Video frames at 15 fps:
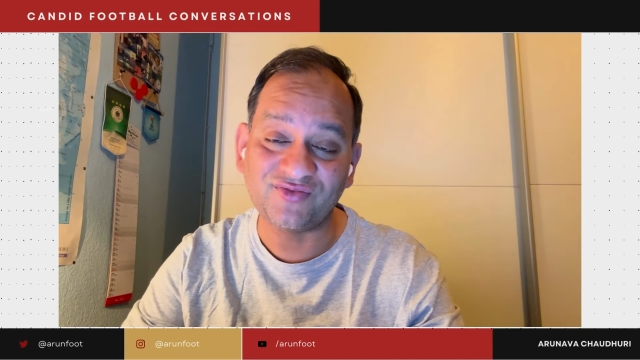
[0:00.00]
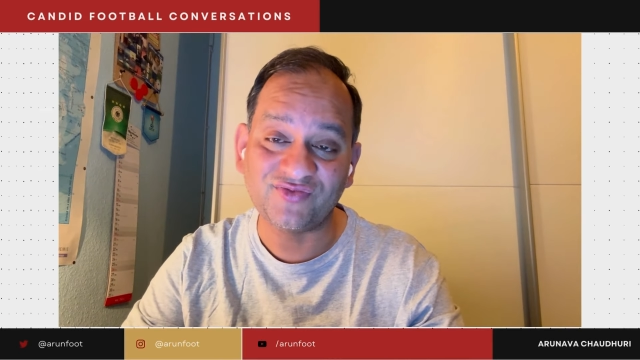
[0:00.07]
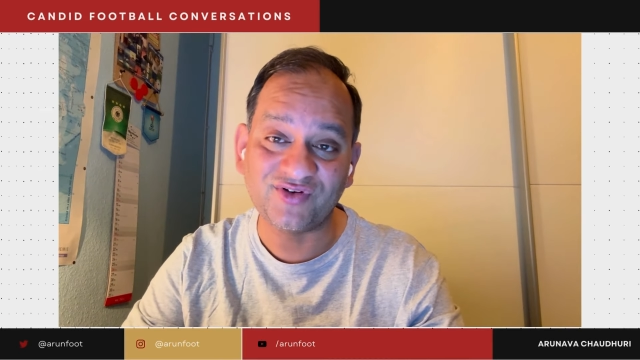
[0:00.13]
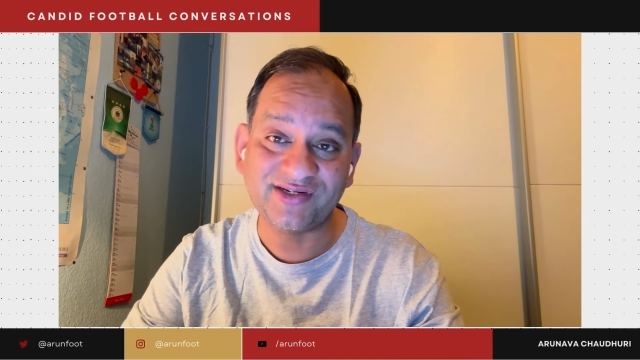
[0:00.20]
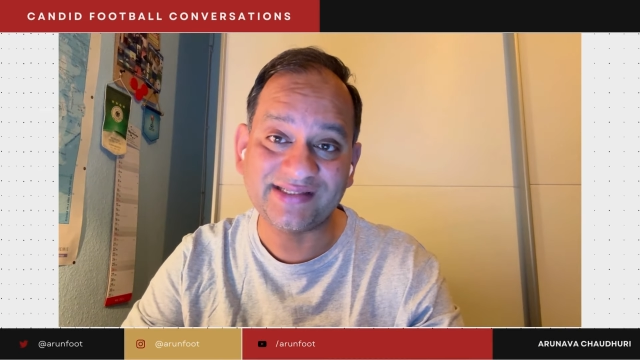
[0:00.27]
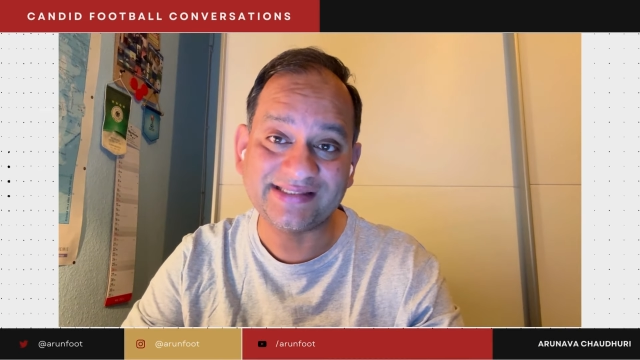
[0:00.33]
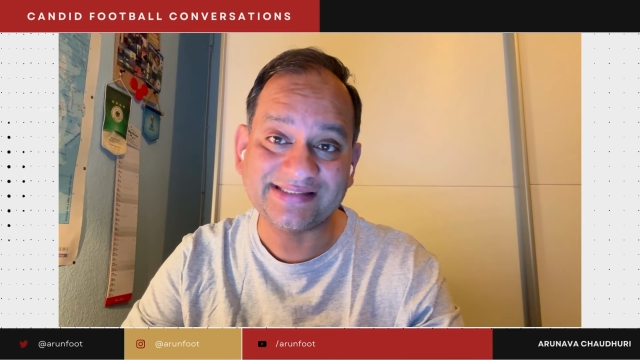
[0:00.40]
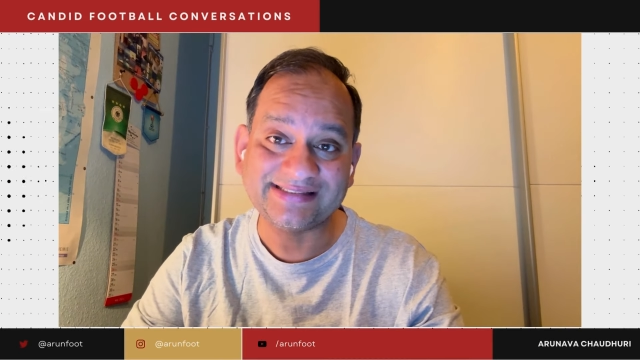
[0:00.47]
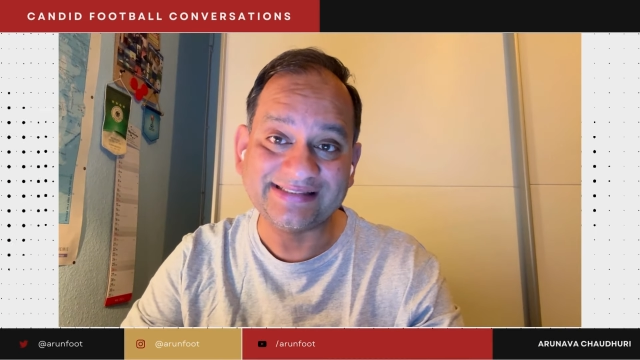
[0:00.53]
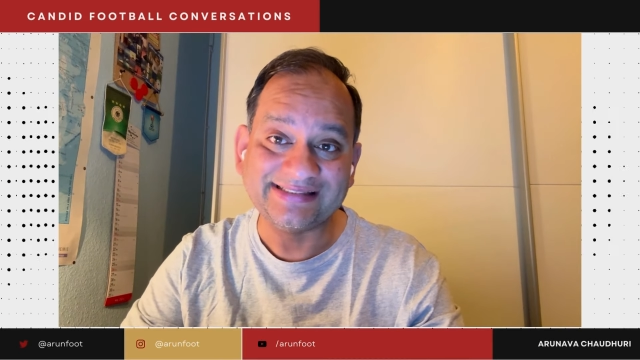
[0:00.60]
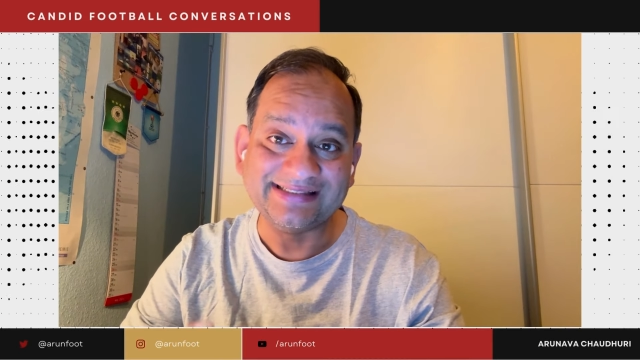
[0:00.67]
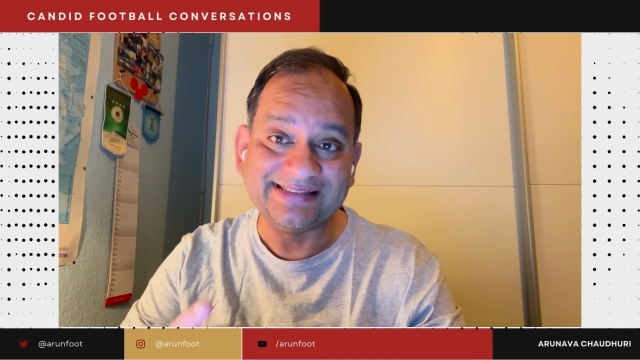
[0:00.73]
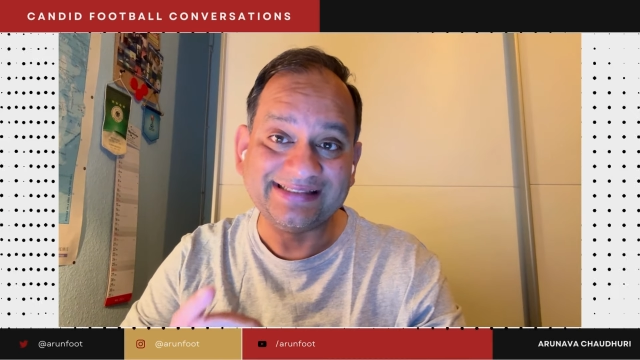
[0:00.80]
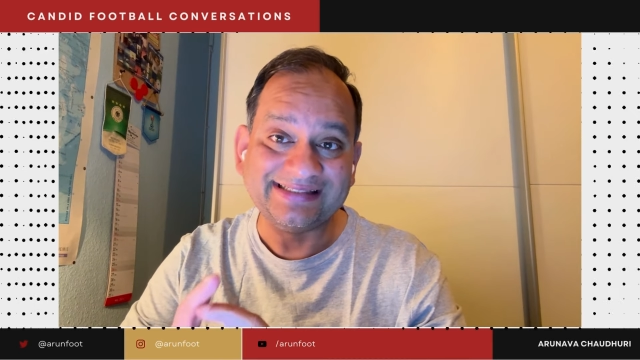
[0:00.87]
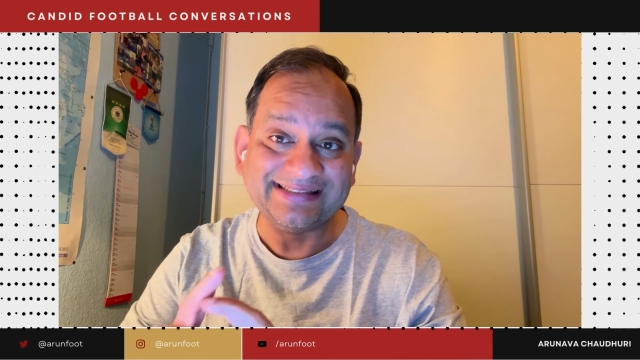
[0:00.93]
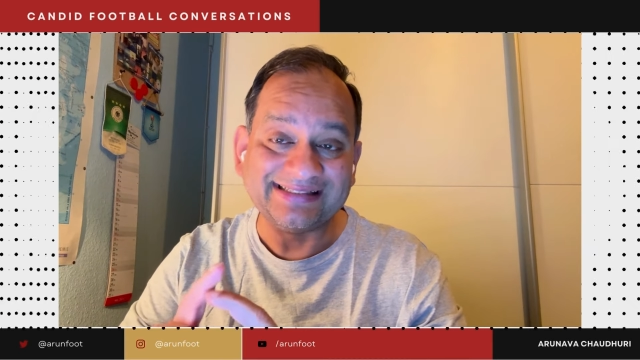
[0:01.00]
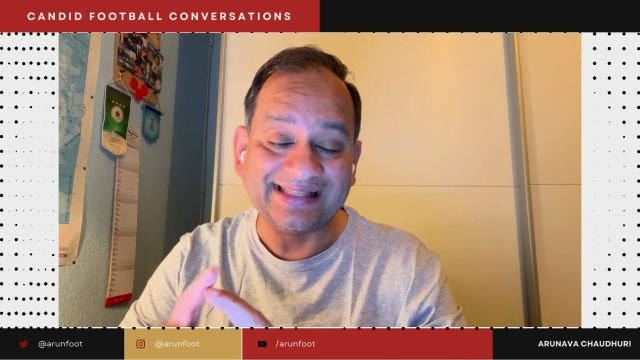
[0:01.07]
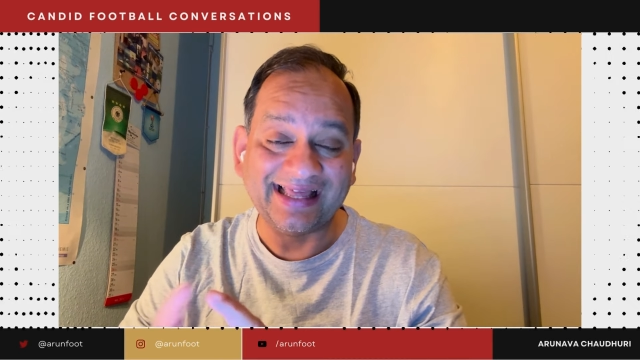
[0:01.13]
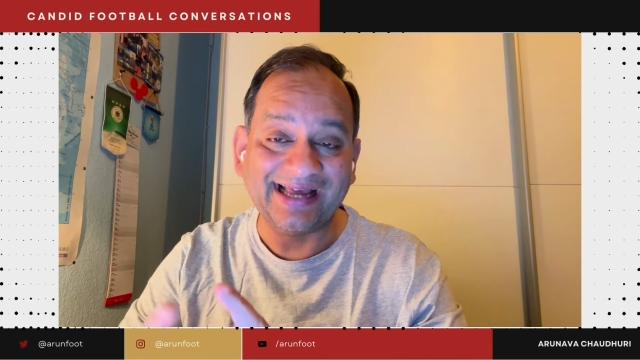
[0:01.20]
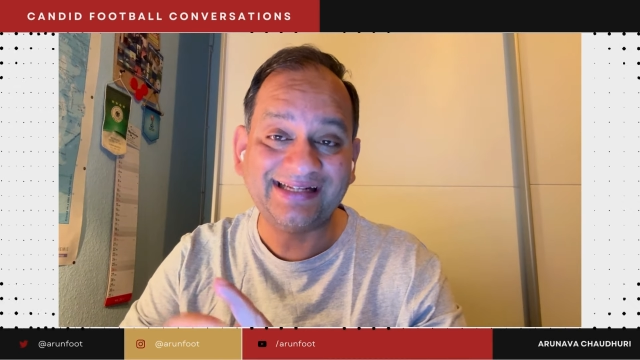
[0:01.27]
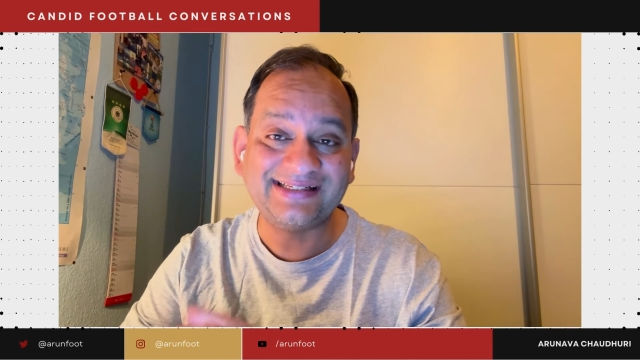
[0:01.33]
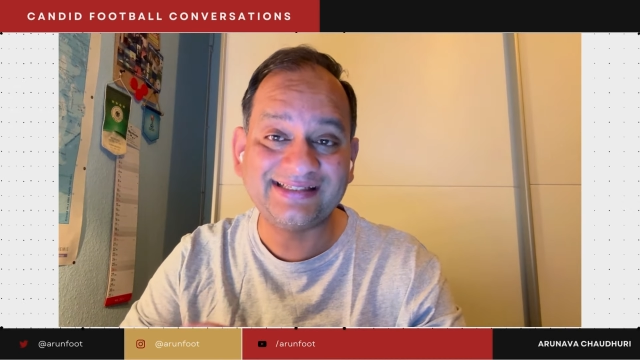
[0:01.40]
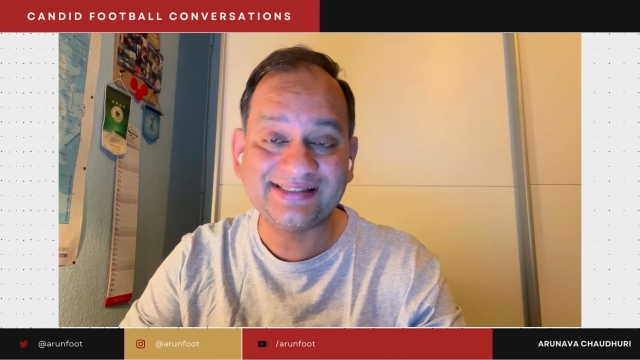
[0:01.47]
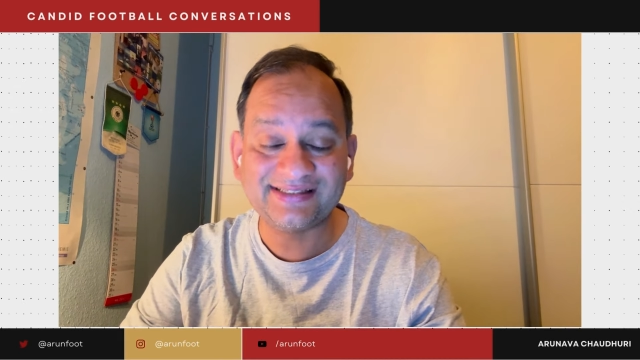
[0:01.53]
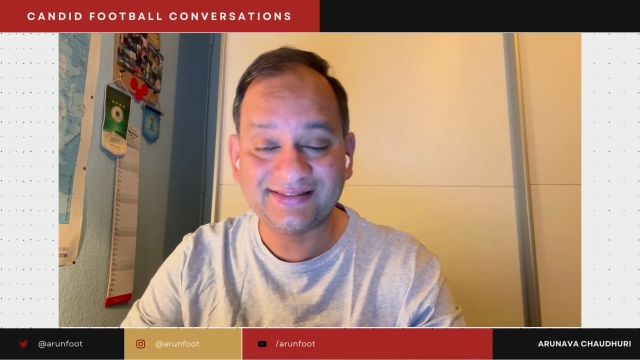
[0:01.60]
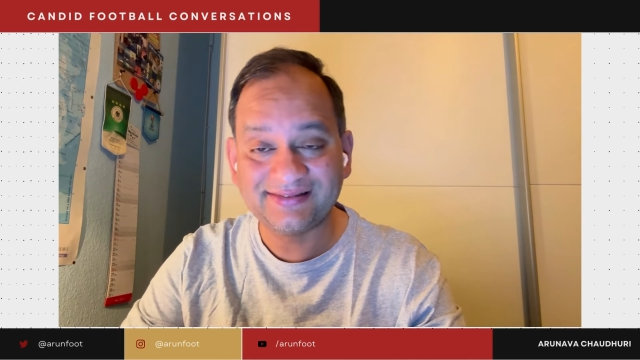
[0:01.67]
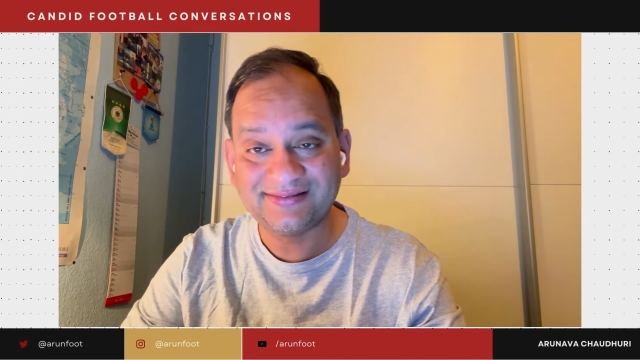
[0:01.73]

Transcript: foot that